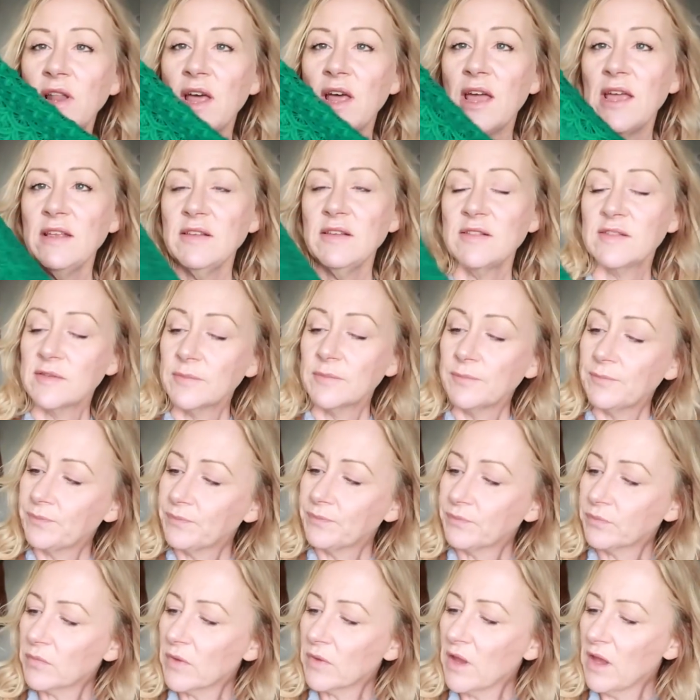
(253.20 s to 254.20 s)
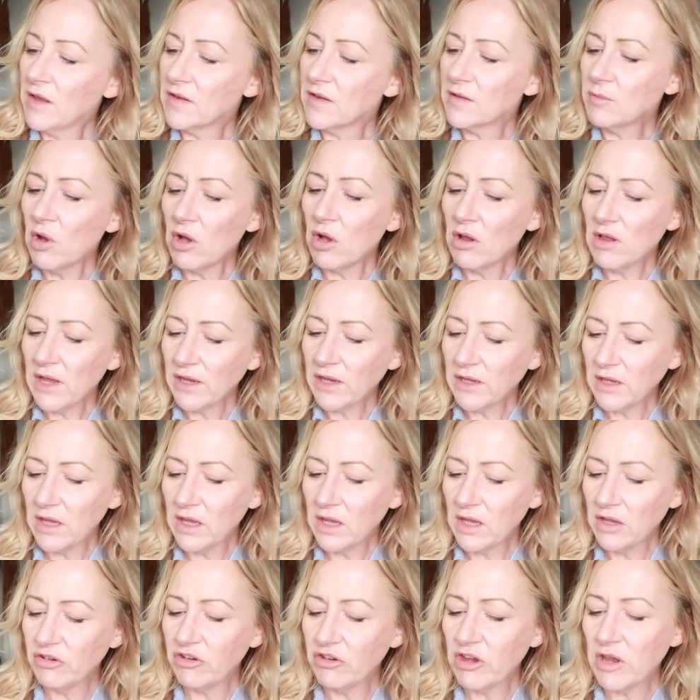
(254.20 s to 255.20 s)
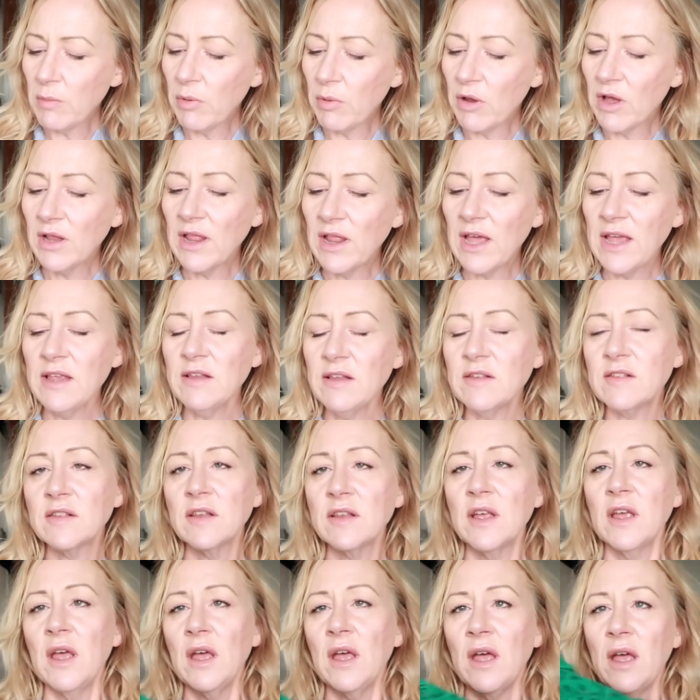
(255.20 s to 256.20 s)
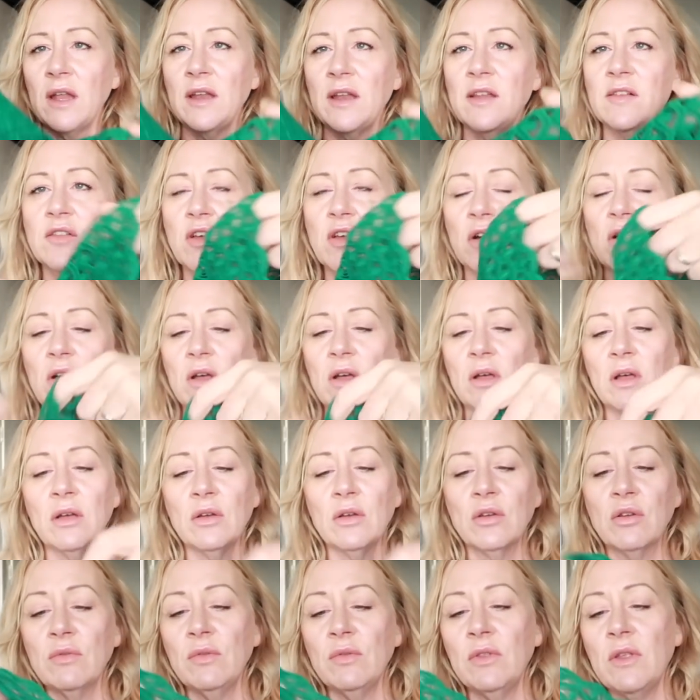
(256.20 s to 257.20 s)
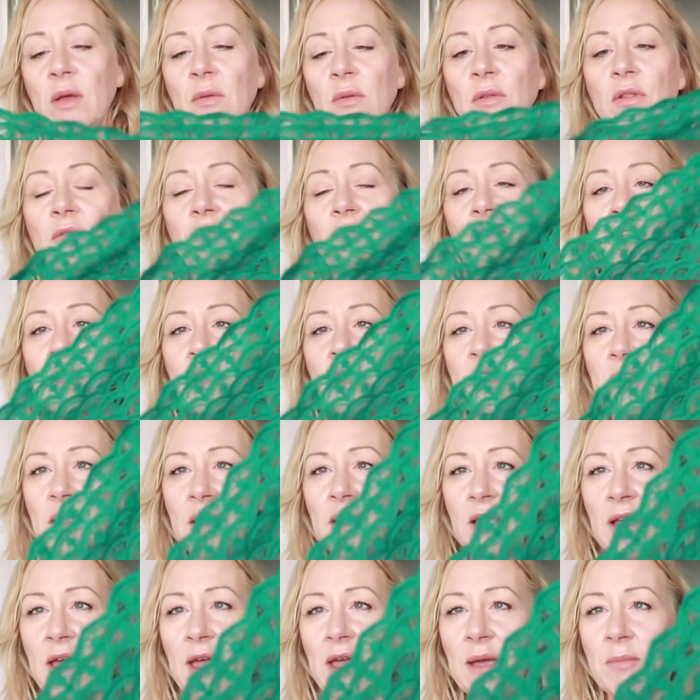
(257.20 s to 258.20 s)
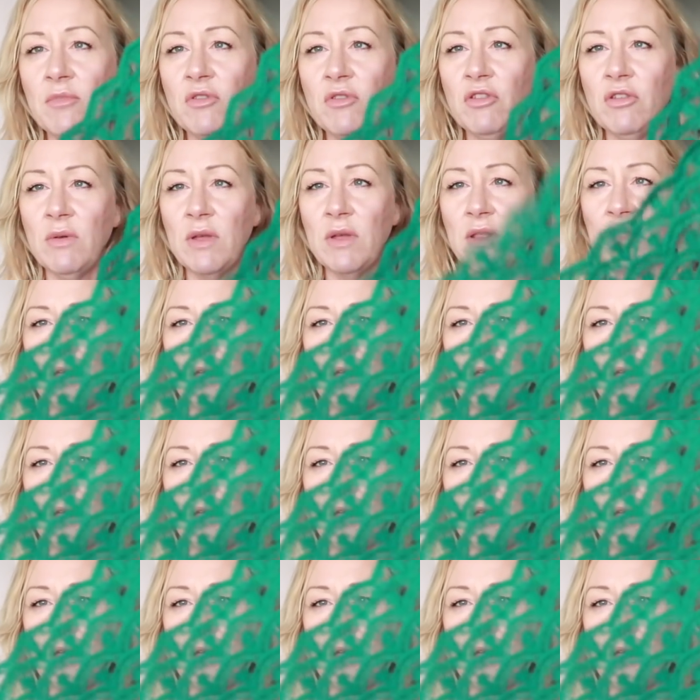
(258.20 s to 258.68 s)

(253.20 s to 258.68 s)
lace. It's more like a jupe lace, and it's got a lovely hem to it